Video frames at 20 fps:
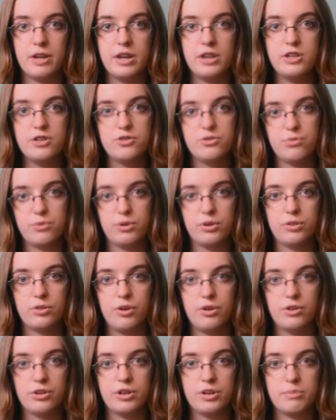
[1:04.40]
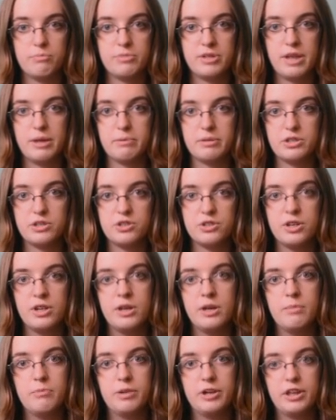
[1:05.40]
any short or long-term damage,
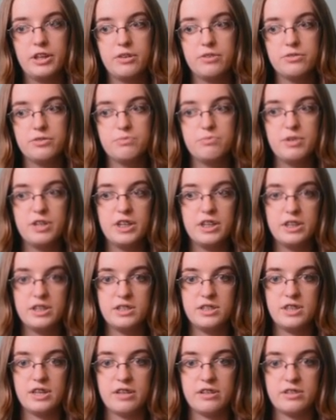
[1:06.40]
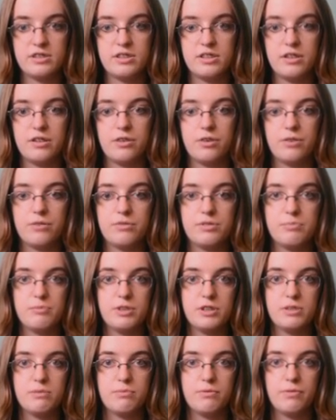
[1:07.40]
but it kills many insects that are
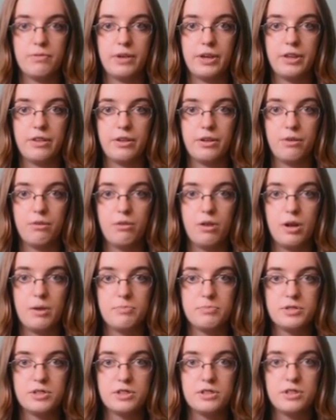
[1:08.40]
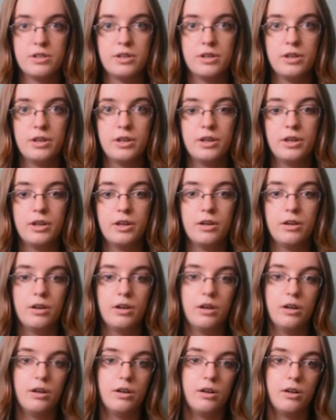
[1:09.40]
responsible for killing crops.
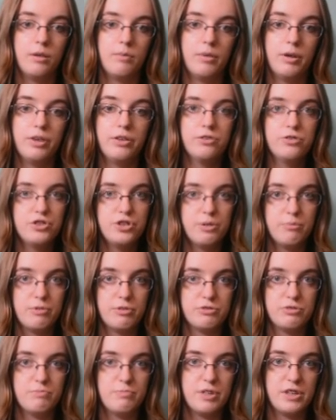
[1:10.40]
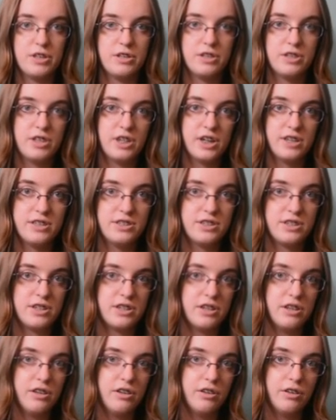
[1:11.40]
Other GMOs being
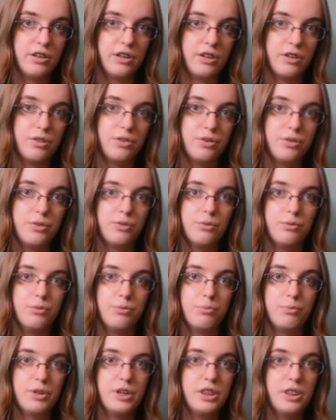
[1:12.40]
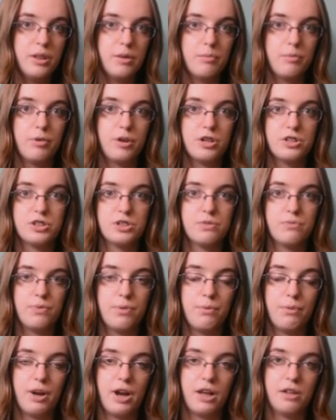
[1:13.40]
tested include wheat that causes
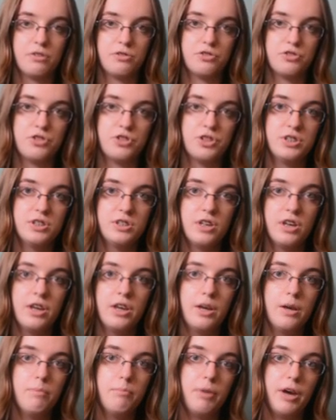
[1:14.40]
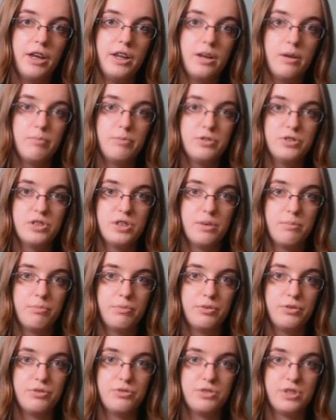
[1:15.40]
fewer allergies, pineapples that
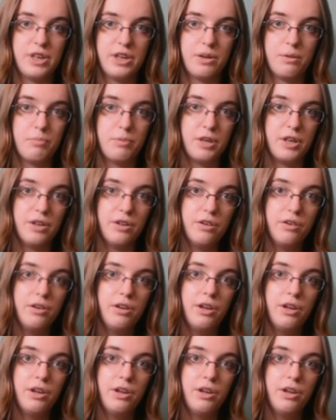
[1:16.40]
produce lycopene,